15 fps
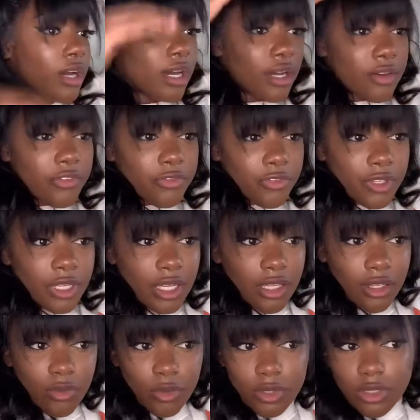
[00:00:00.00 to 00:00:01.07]
I feel like
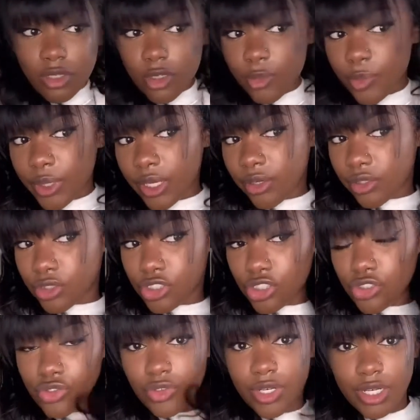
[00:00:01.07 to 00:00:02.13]
it will look better
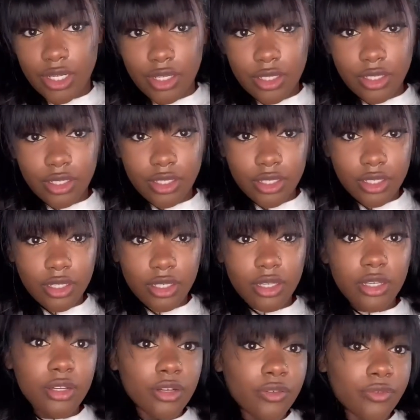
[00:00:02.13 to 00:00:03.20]
straight
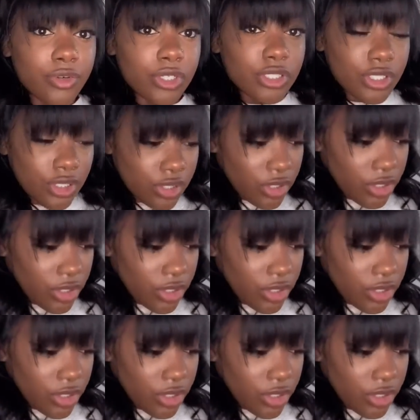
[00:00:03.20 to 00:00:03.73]
versus